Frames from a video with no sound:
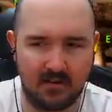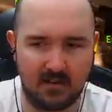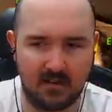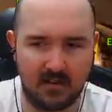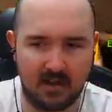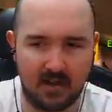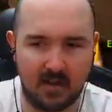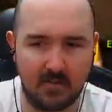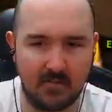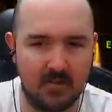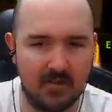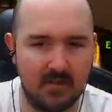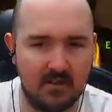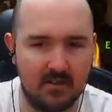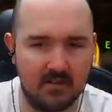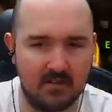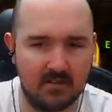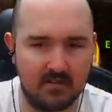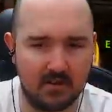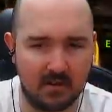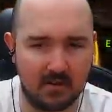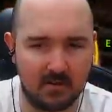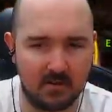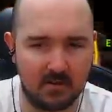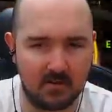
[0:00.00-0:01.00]
I'm in the
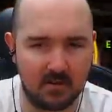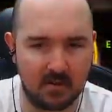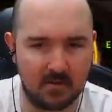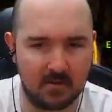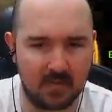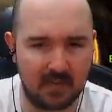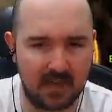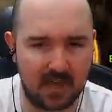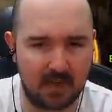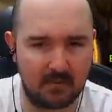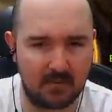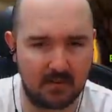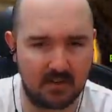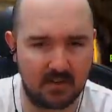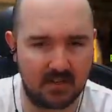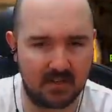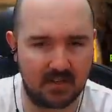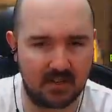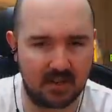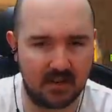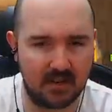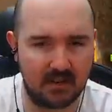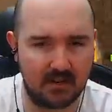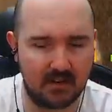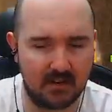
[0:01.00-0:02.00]
zone, I'm capping
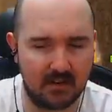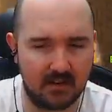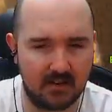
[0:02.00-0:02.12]
again.